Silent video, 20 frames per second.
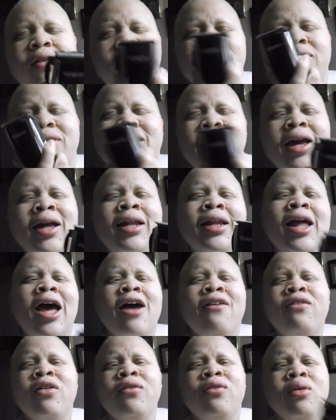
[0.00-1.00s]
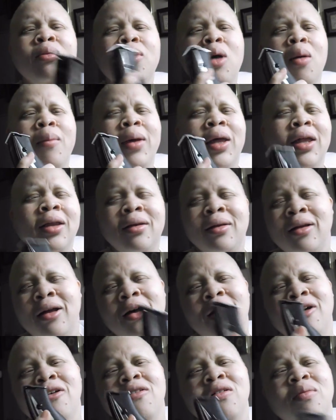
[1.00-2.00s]
every day, laugh every moment, and
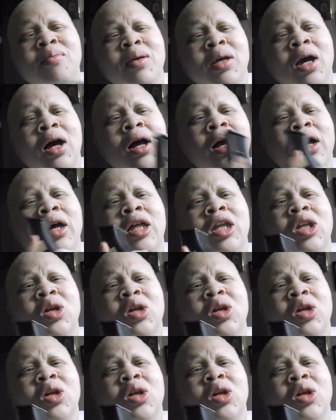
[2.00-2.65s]
love beyond